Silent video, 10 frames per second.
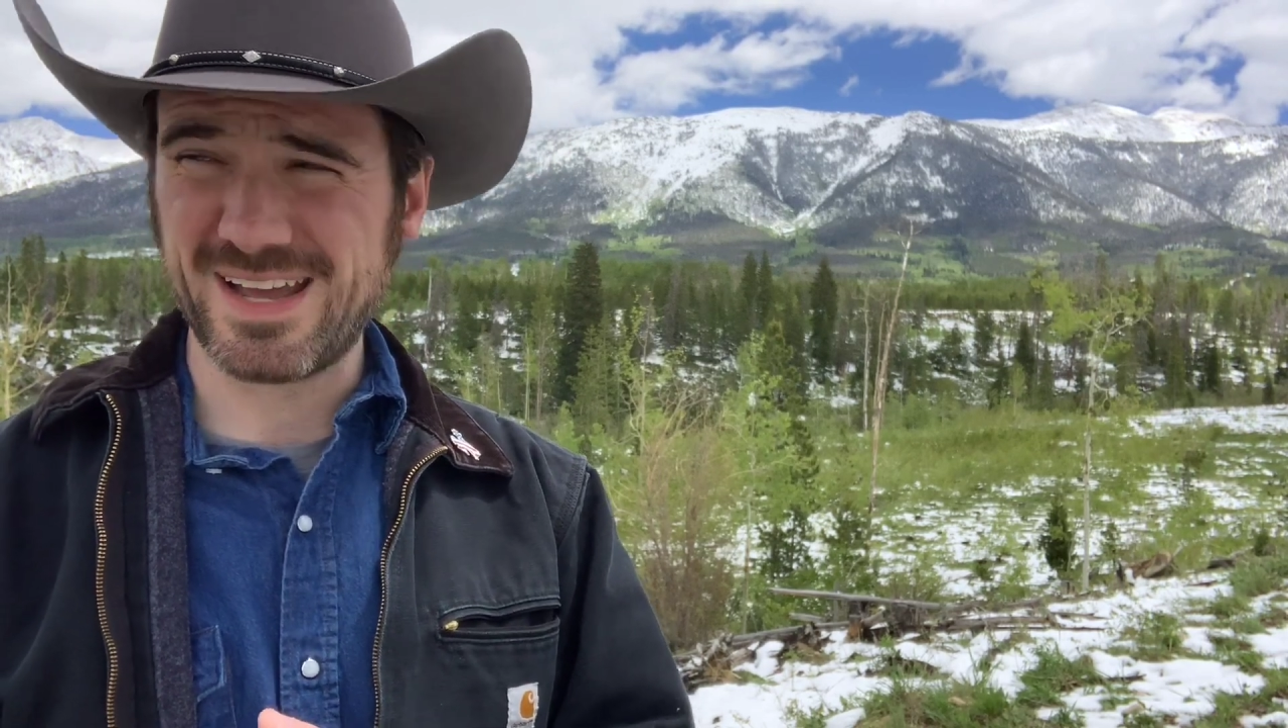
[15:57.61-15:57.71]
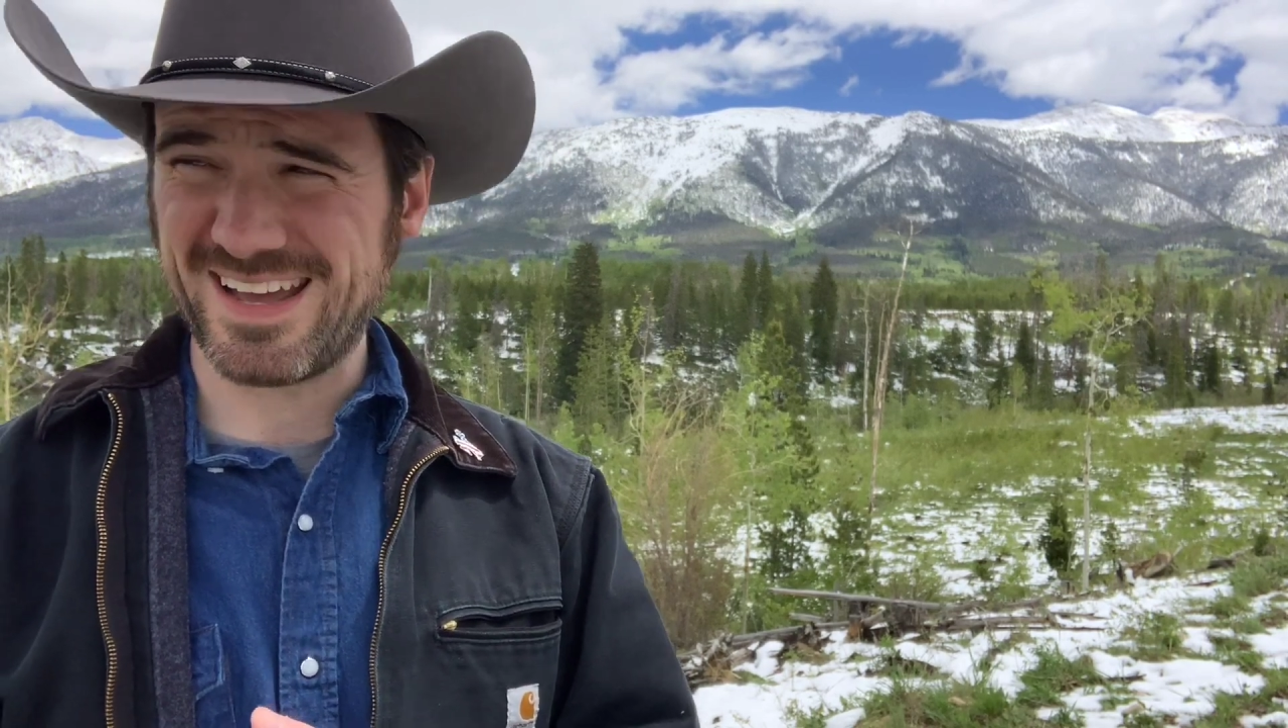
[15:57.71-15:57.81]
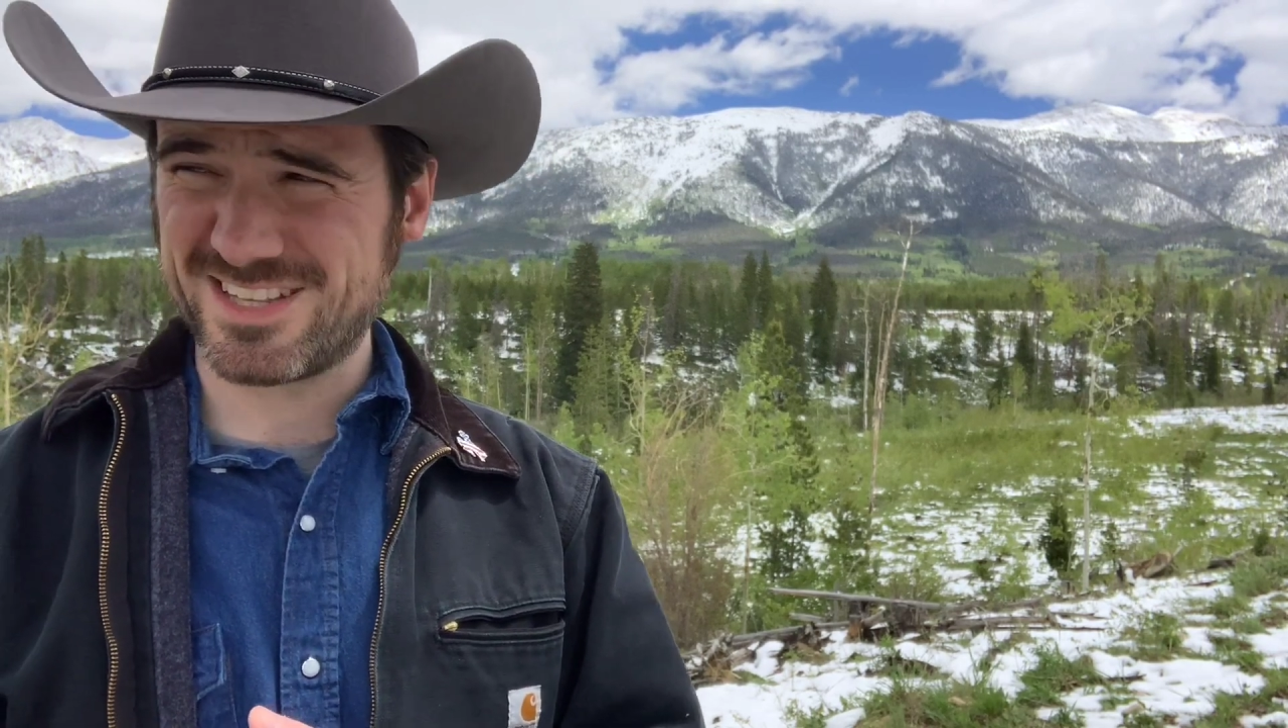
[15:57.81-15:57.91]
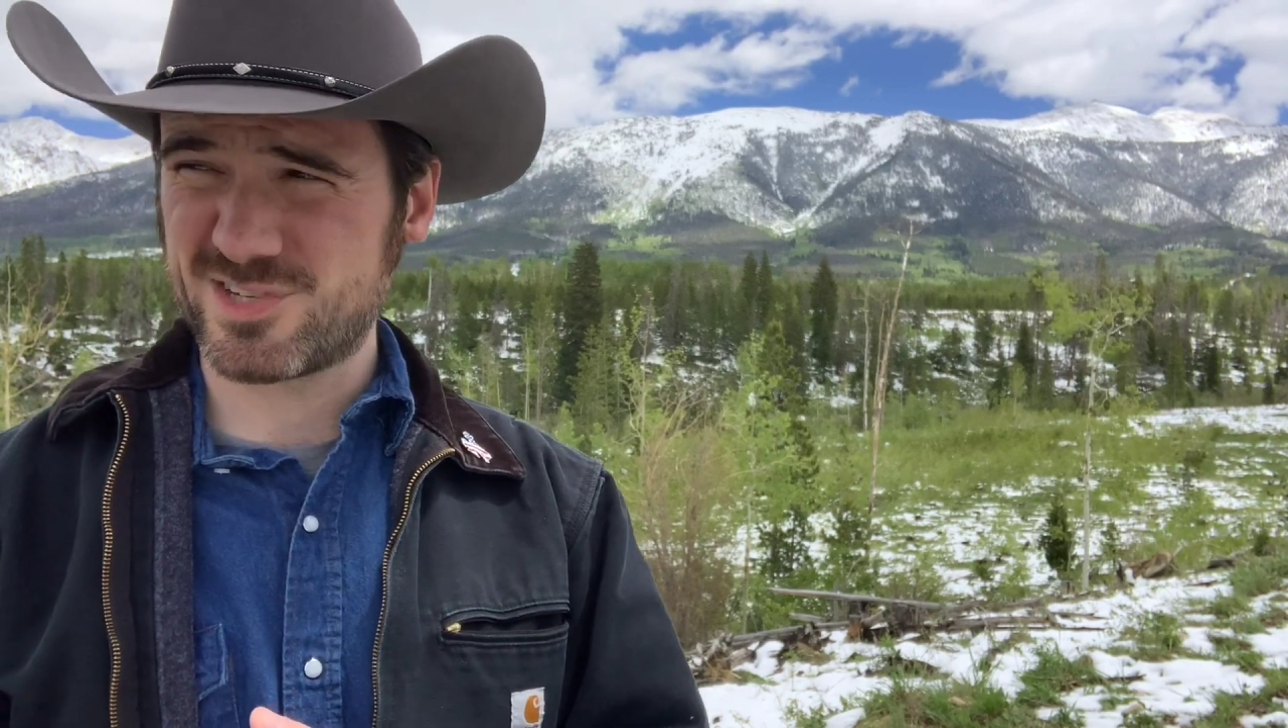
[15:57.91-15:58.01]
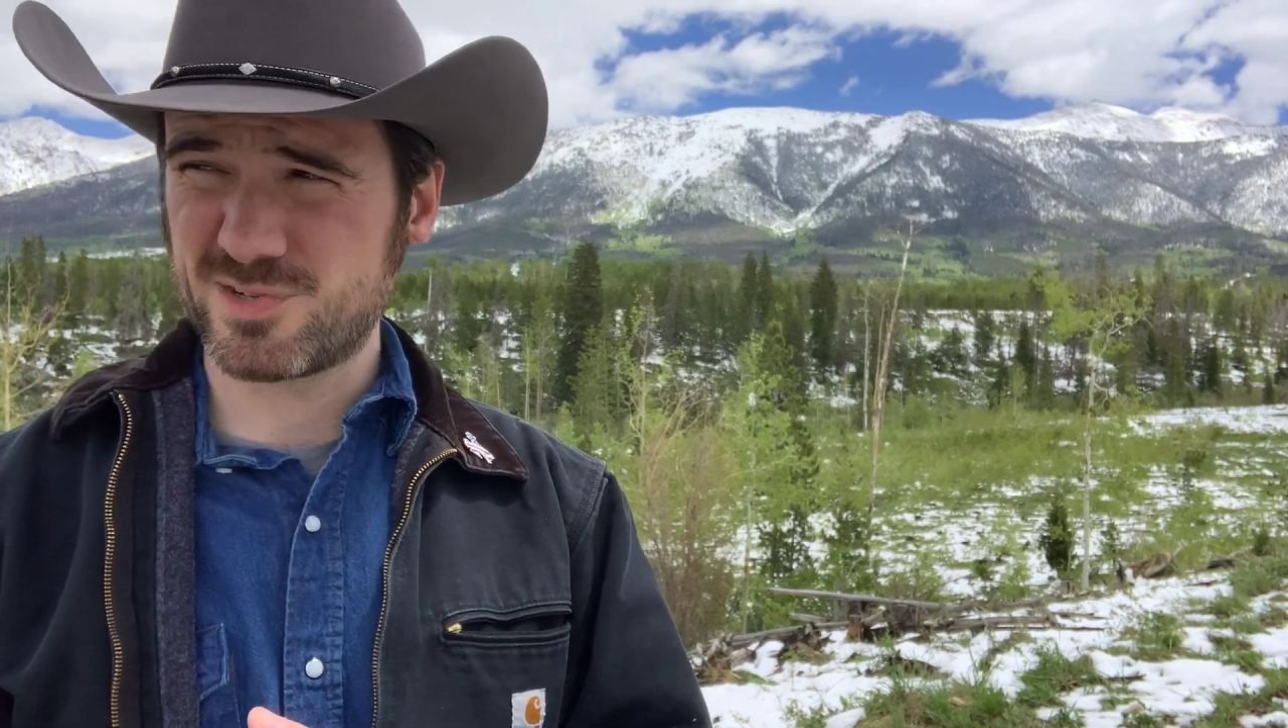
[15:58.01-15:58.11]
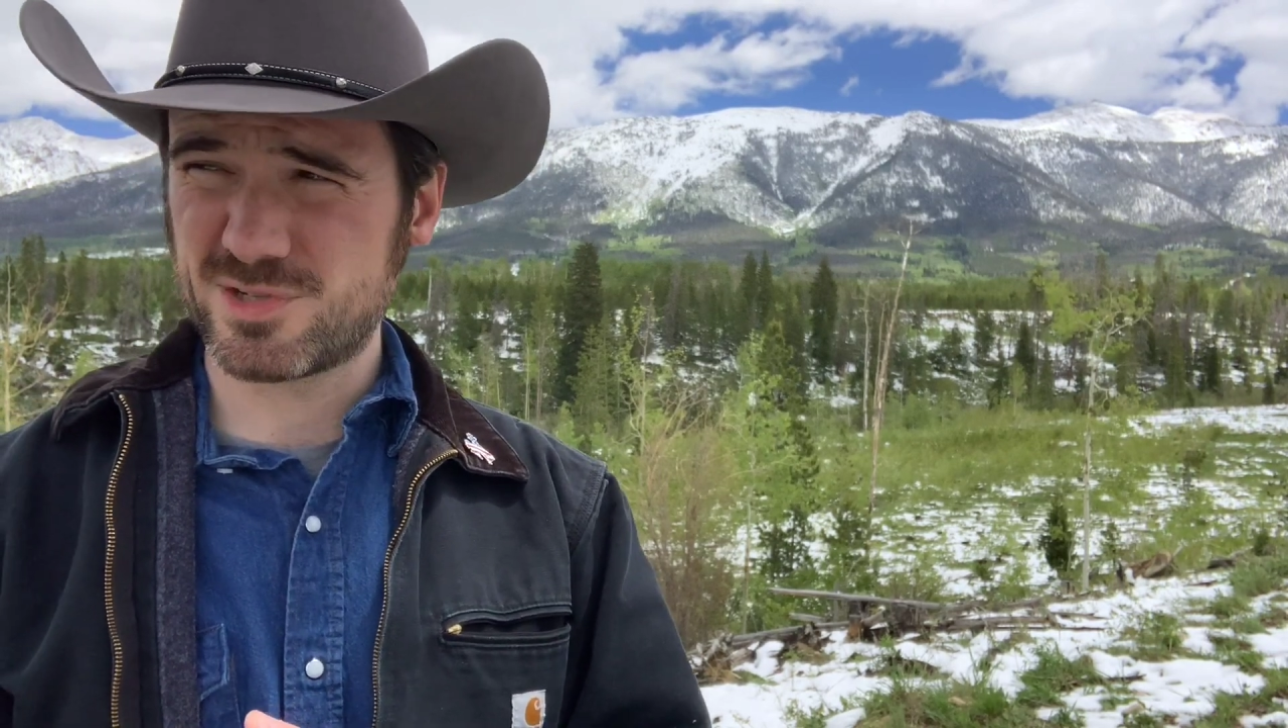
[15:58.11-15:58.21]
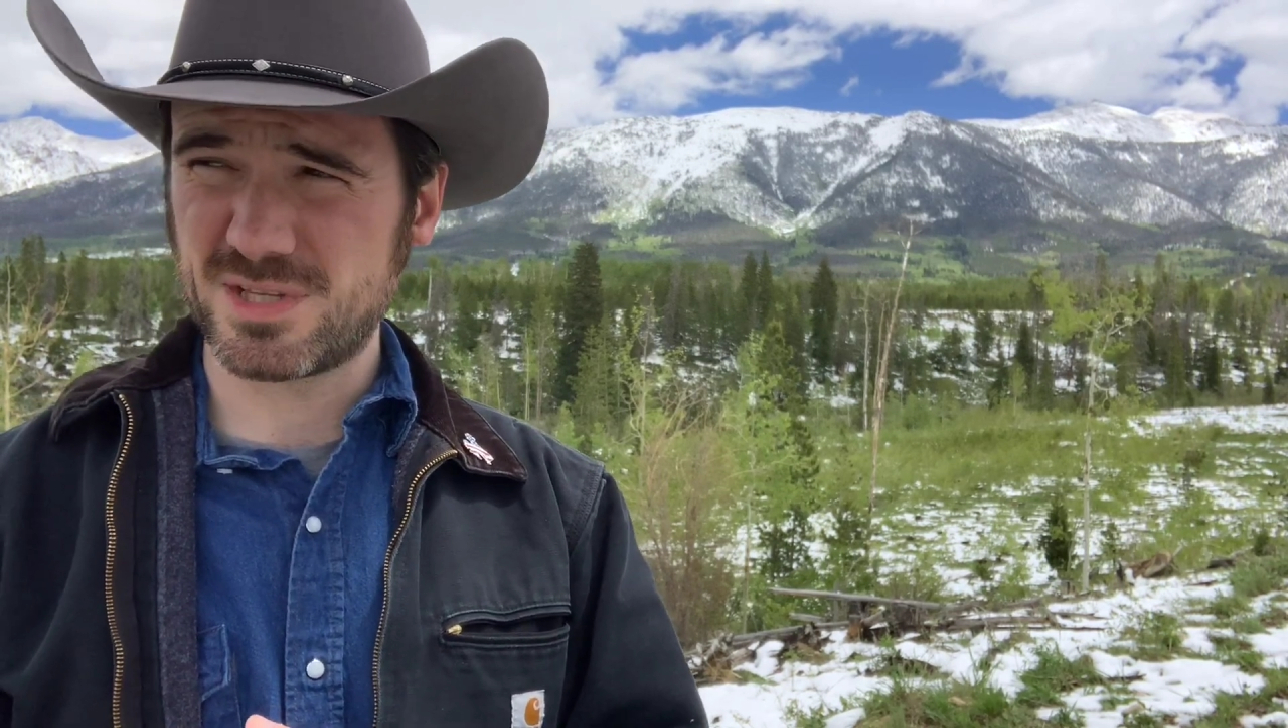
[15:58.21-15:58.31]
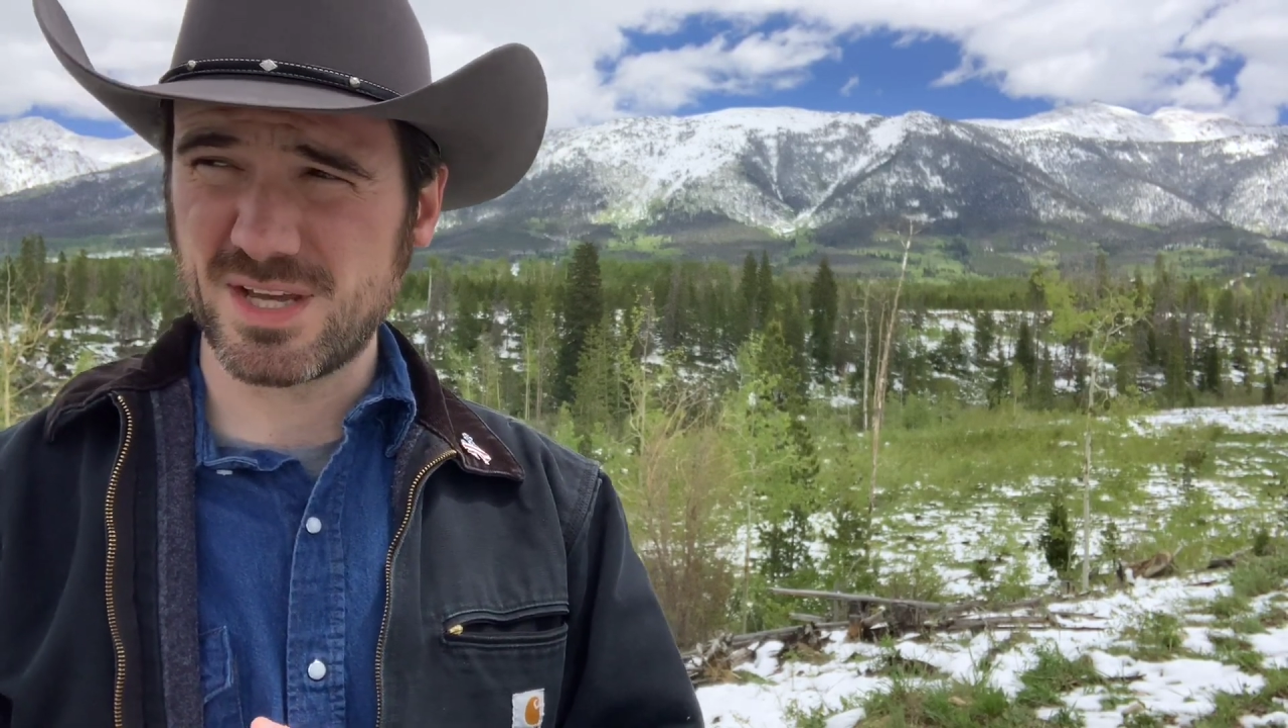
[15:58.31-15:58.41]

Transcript: answers to the